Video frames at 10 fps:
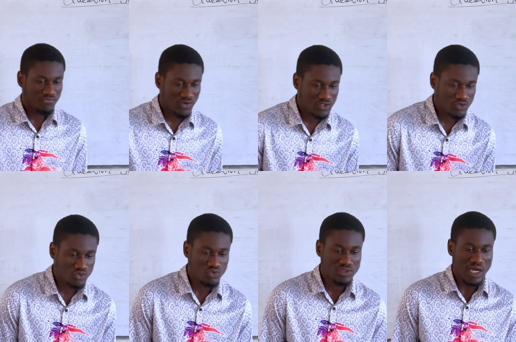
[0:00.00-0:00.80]

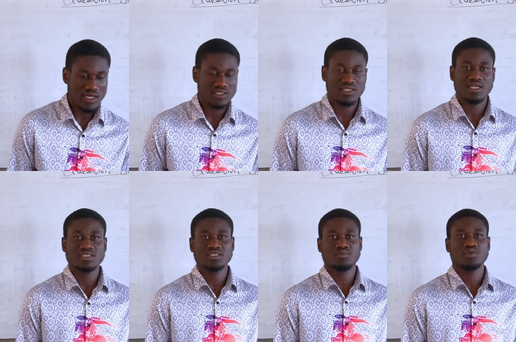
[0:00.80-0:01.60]
42,000
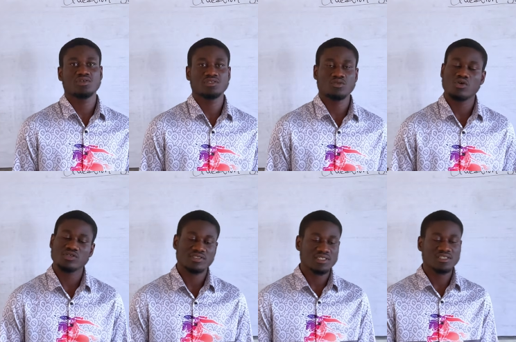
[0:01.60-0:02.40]
land and building
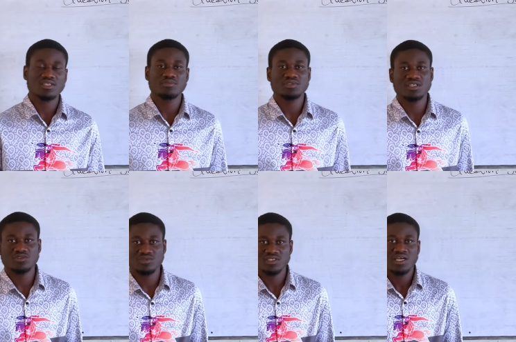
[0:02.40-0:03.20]
or started the
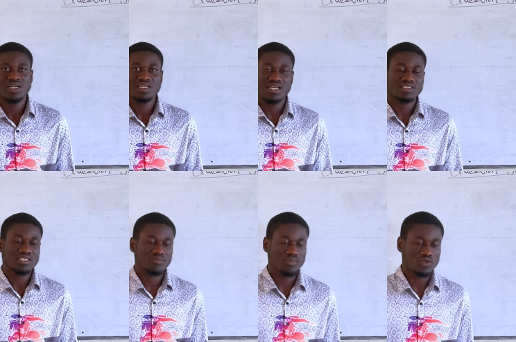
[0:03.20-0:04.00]
business with land
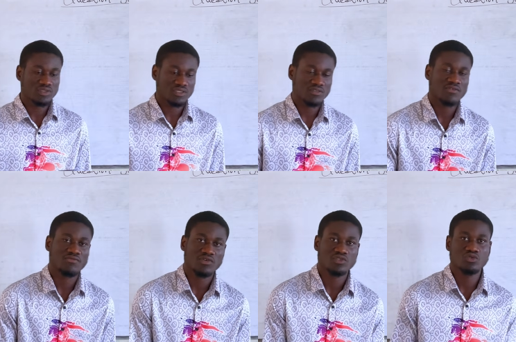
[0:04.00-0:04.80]
and building
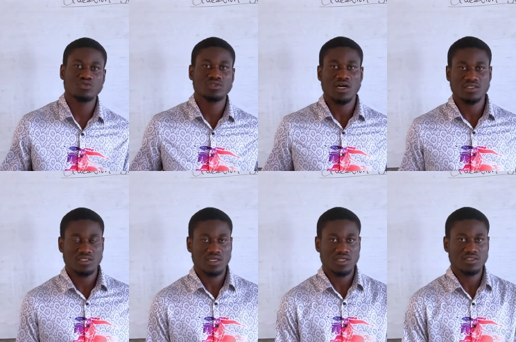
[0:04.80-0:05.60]

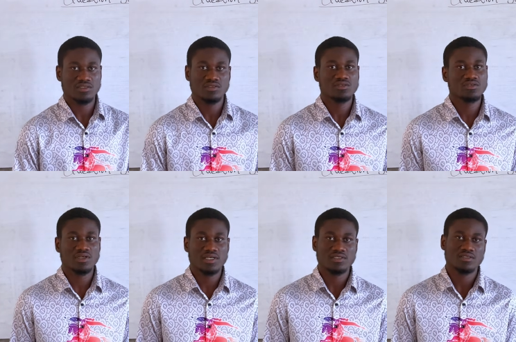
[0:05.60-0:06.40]
42,000 land. Do you
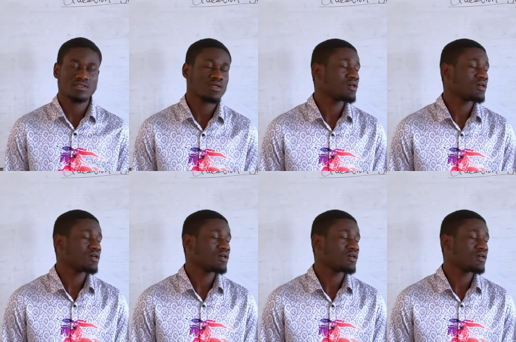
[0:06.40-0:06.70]
get it?